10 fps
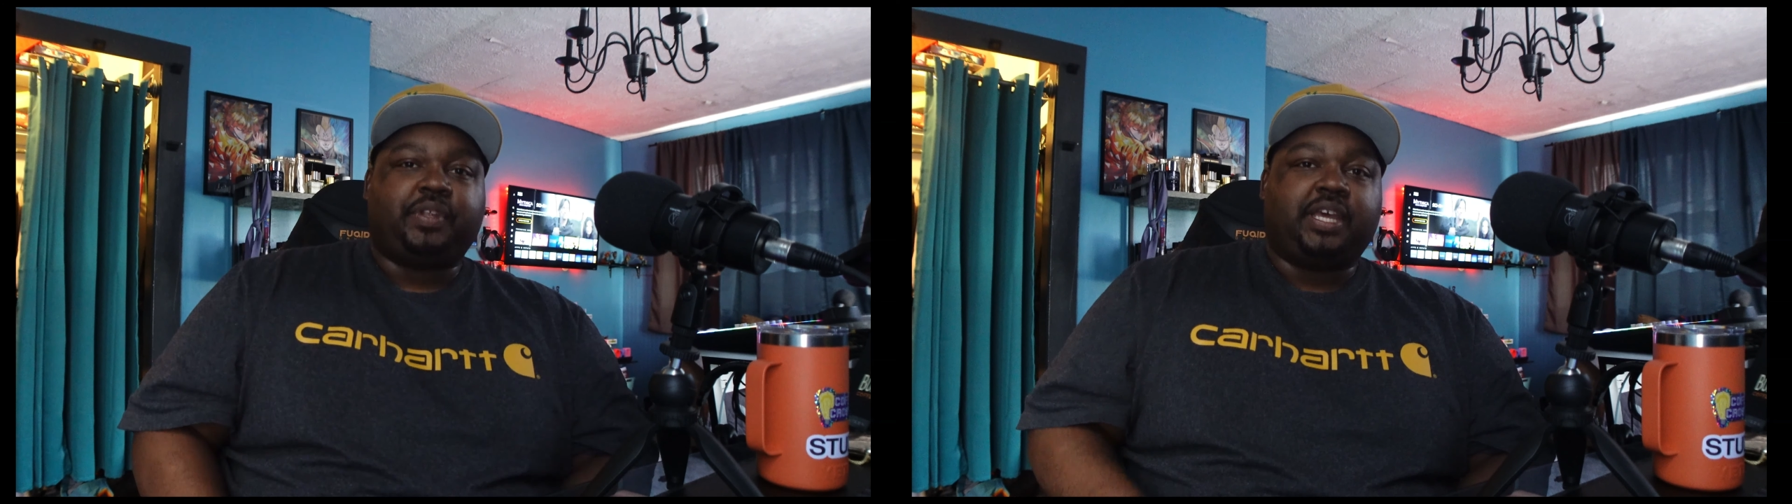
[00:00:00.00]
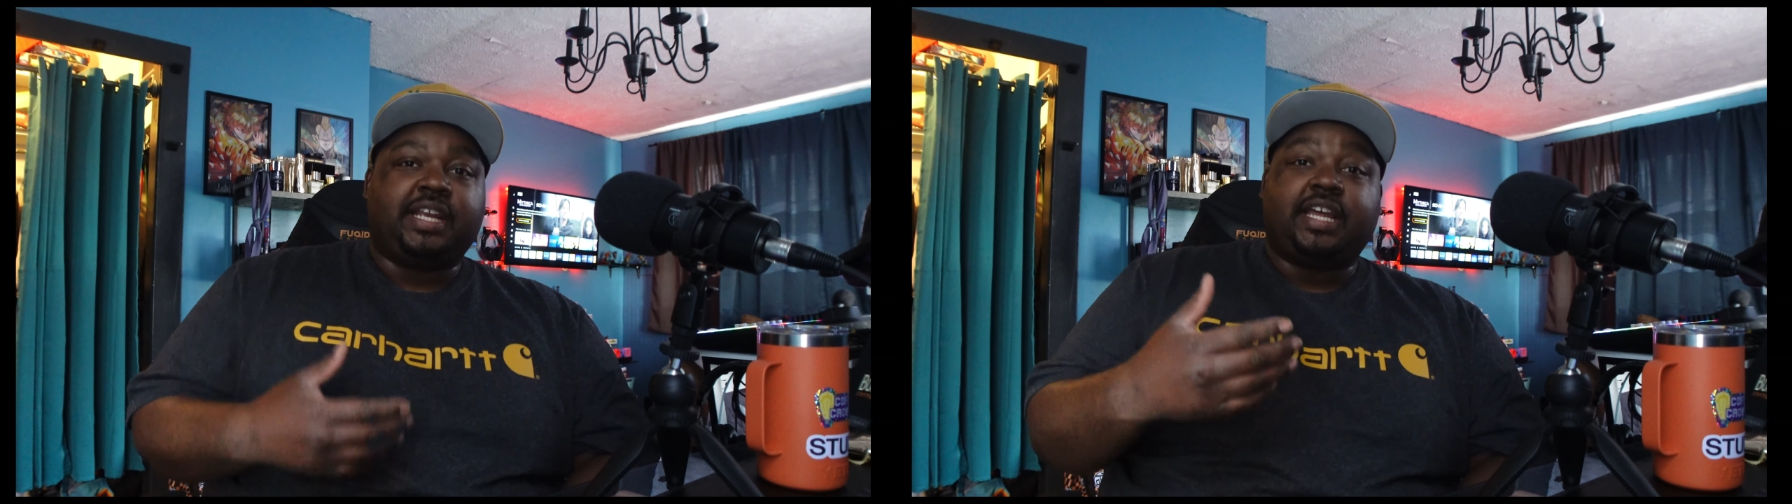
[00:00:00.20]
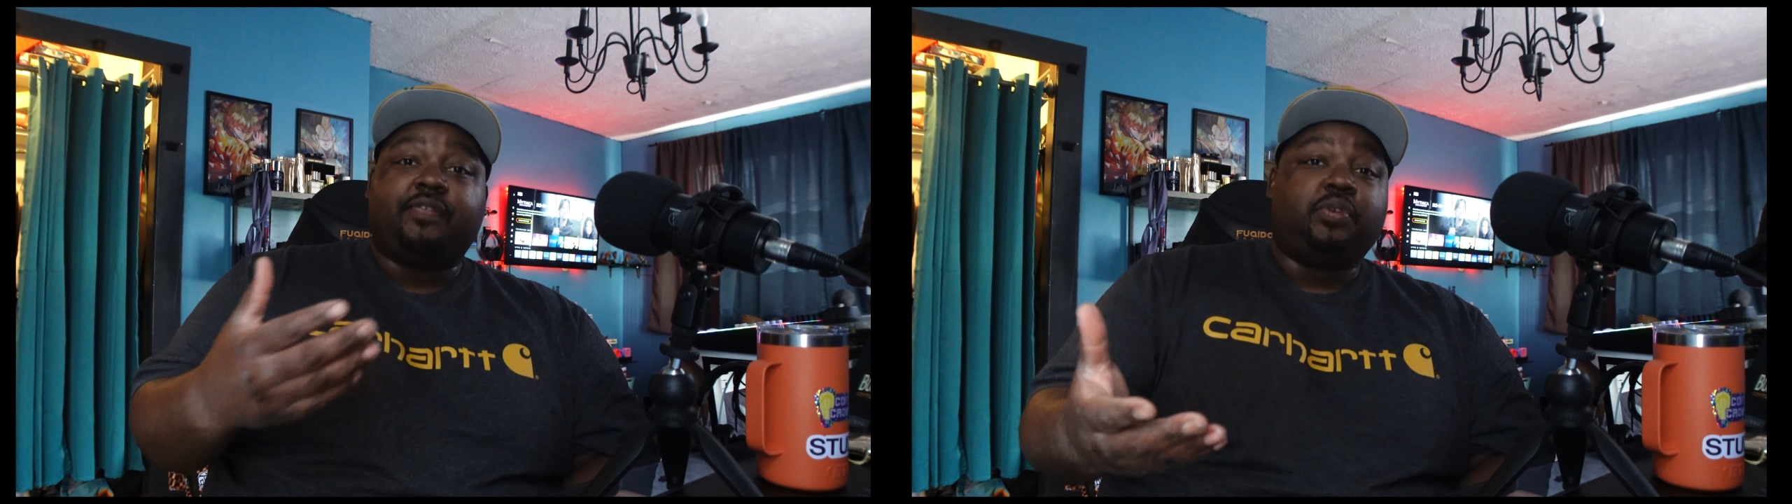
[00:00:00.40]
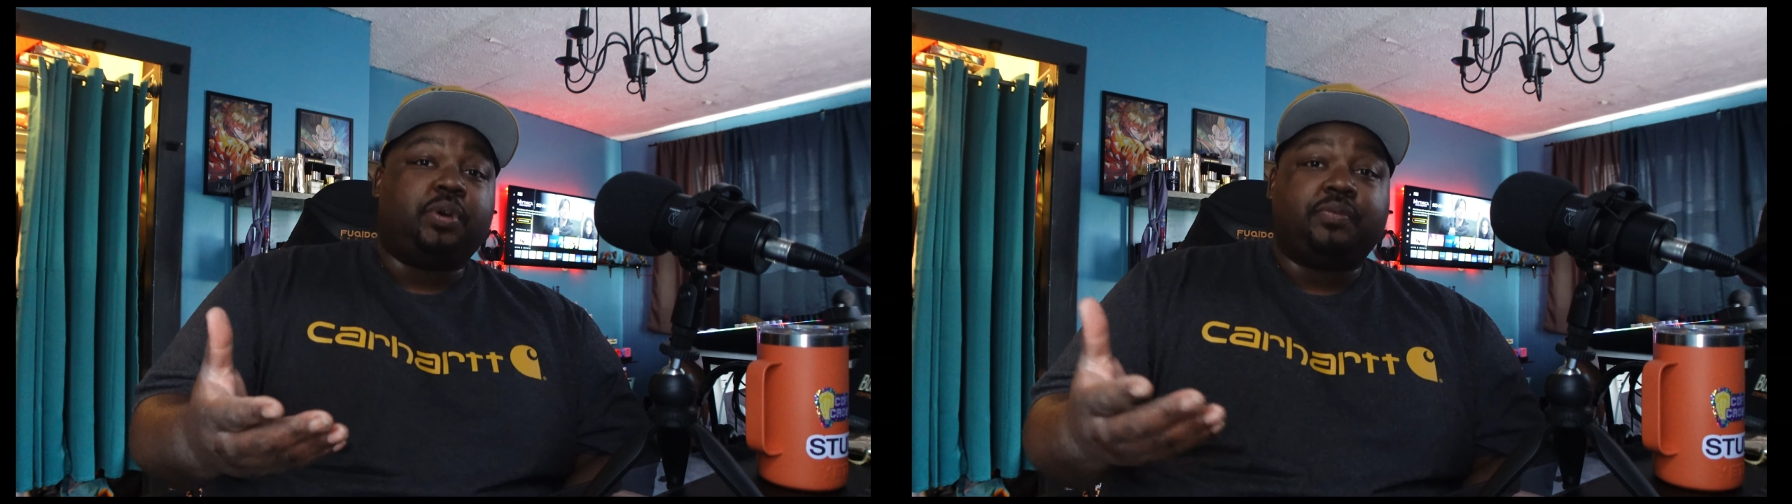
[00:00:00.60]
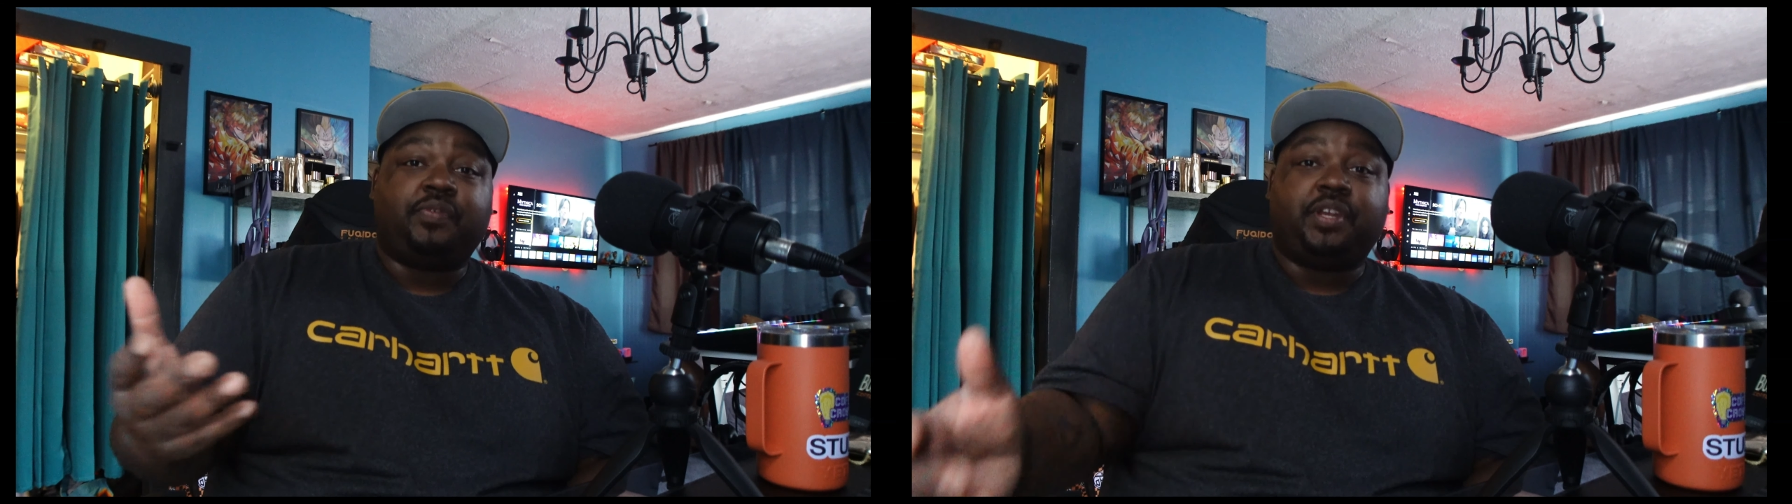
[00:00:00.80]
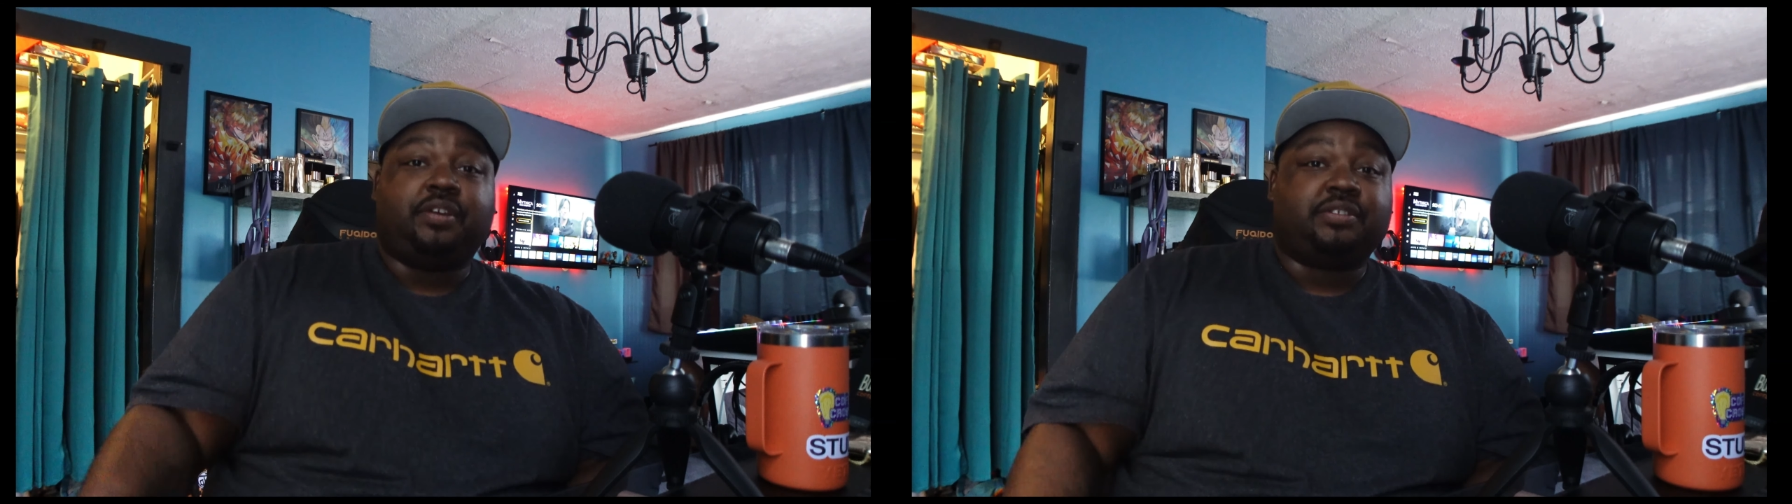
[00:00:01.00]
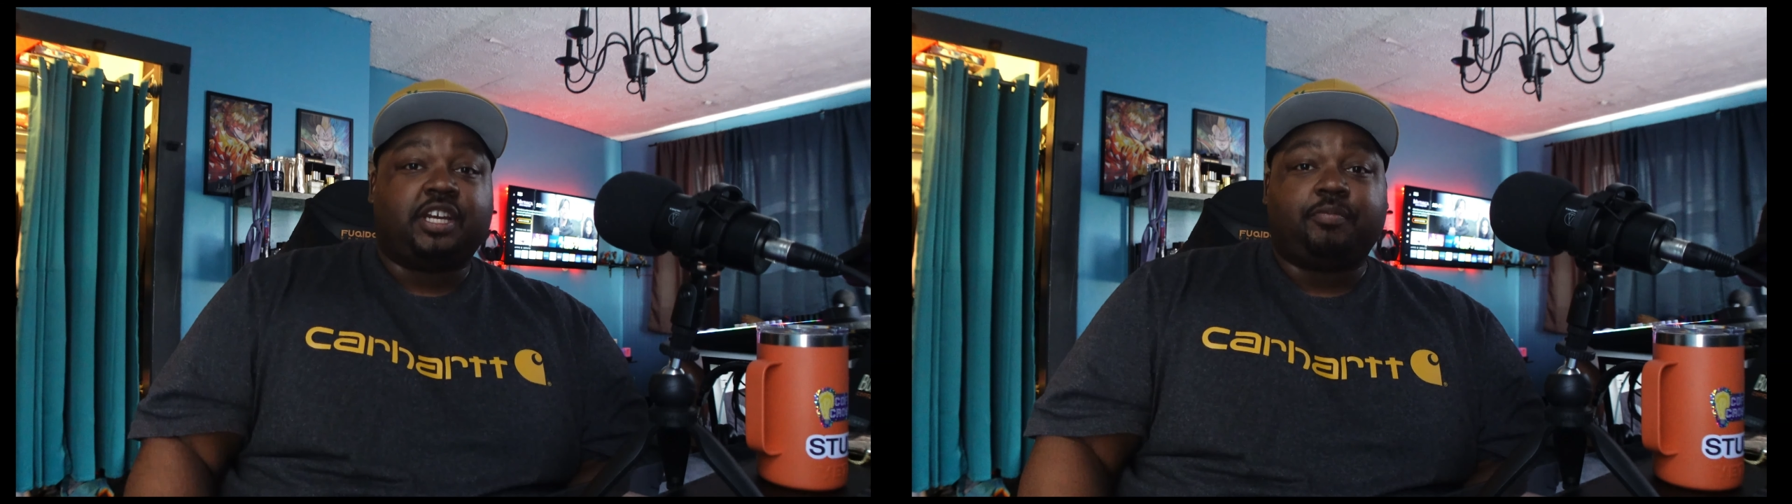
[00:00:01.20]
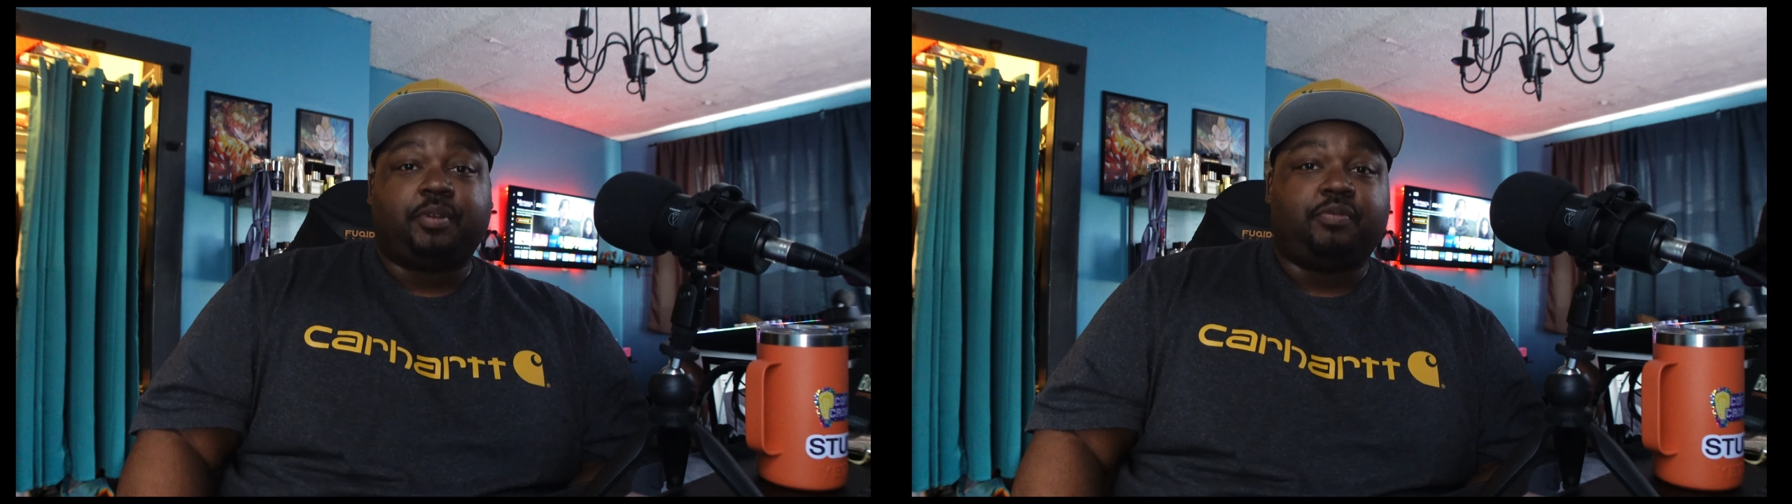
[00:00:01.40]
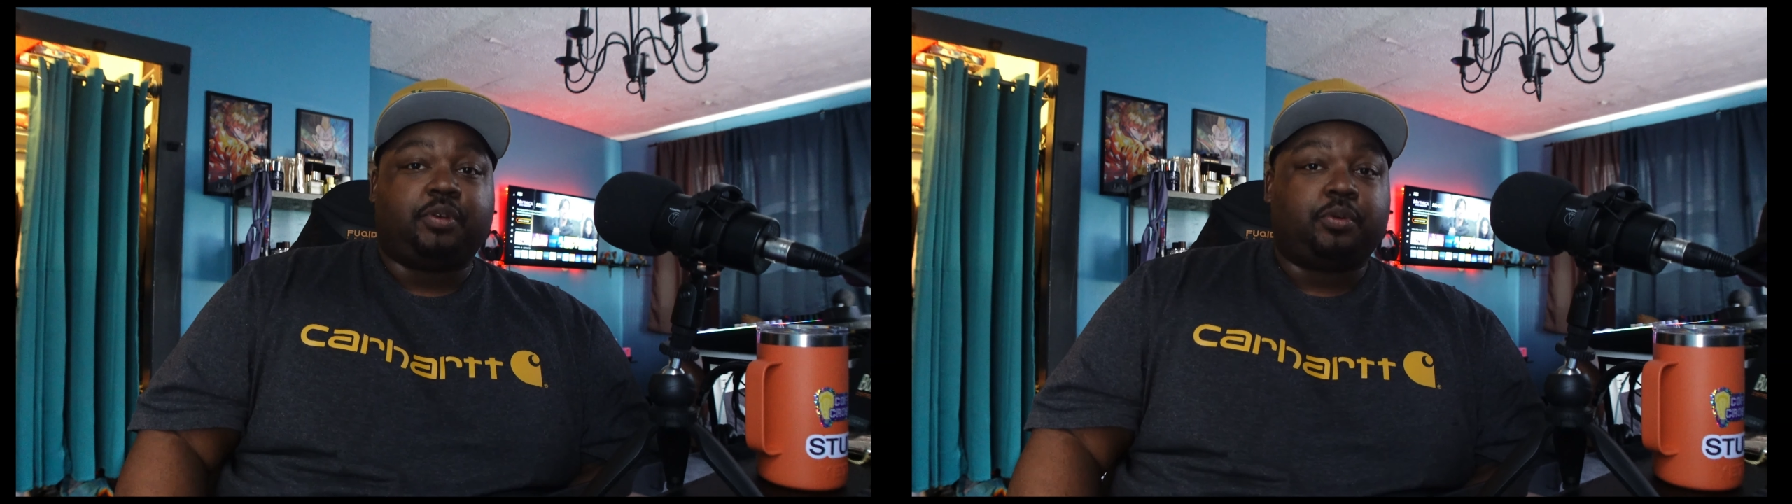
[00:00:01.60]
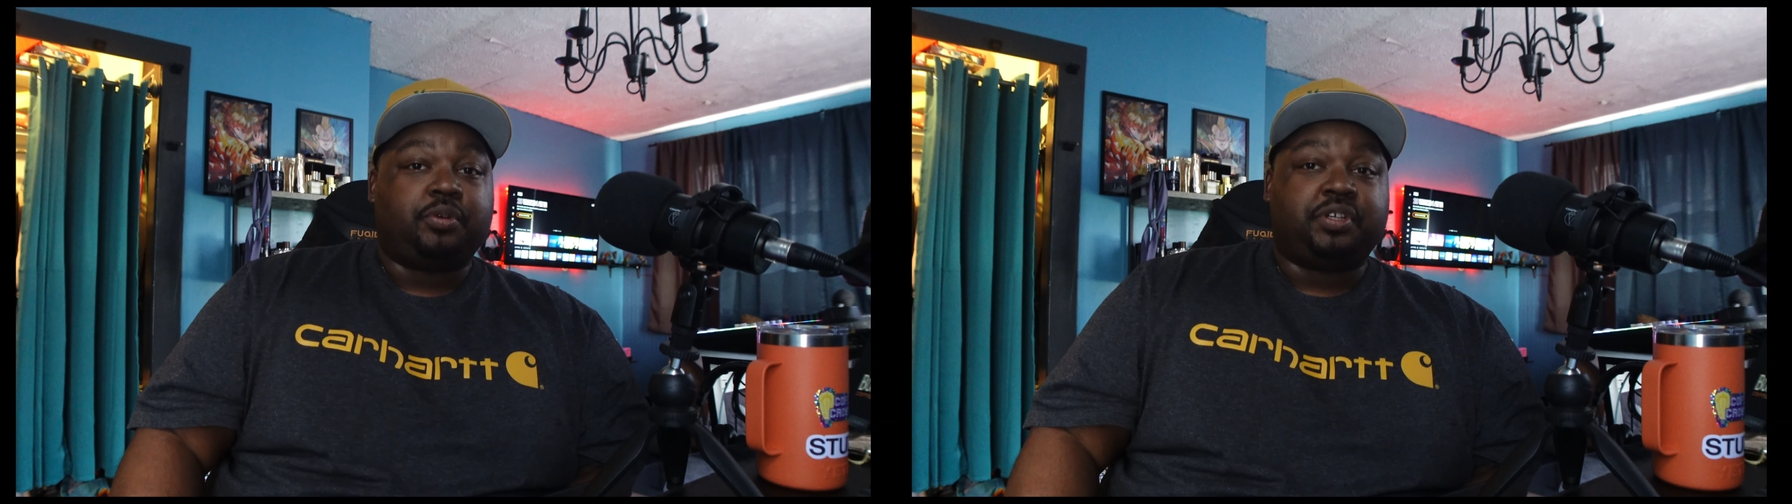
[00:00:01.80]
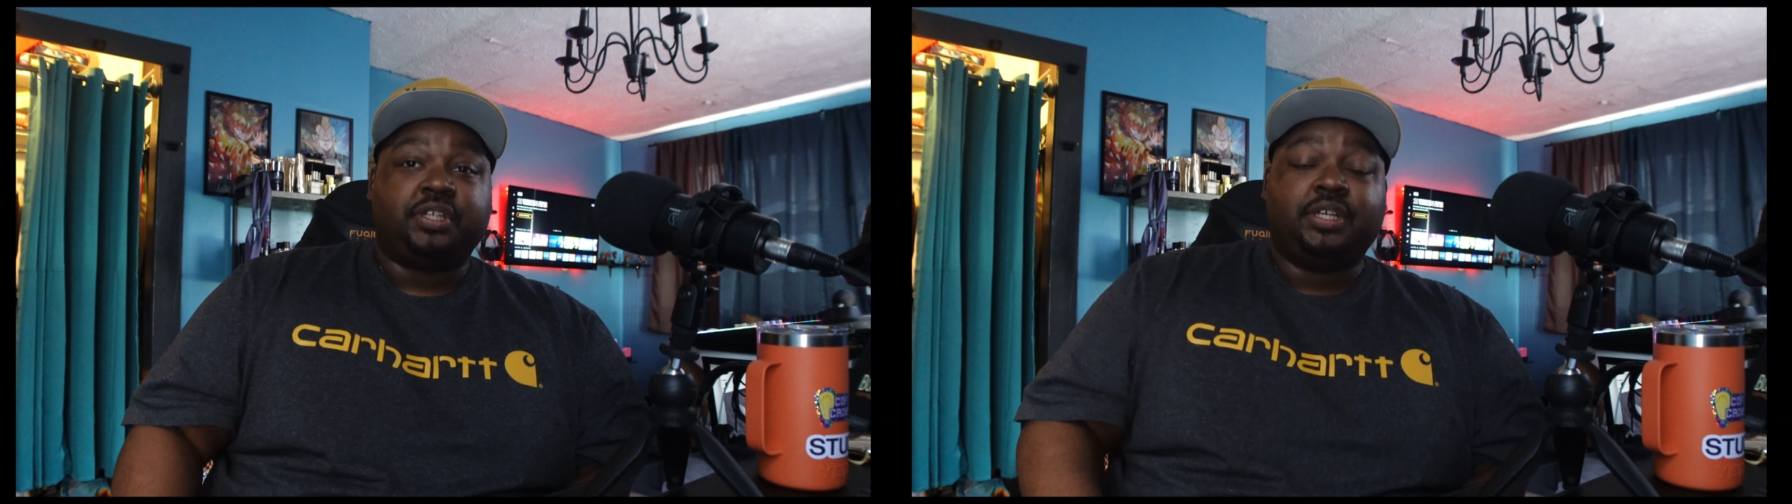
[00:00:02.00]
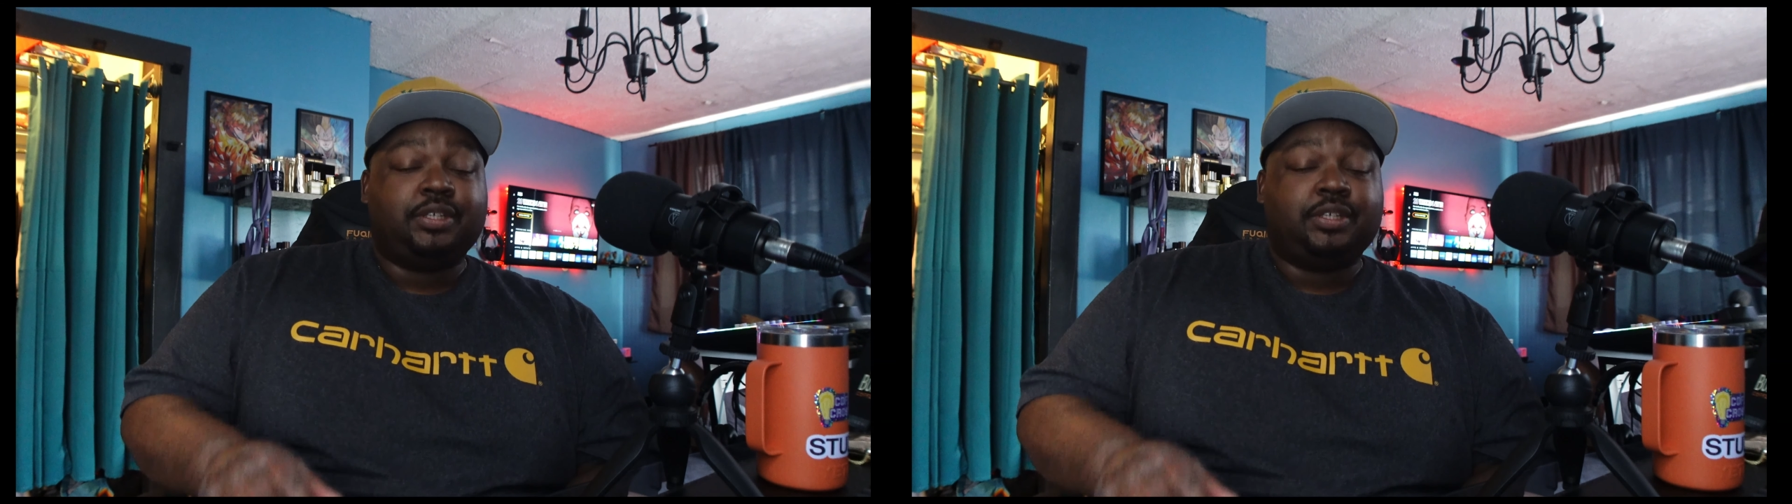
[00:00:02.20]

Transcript: And I got a few other videos that I've been recording.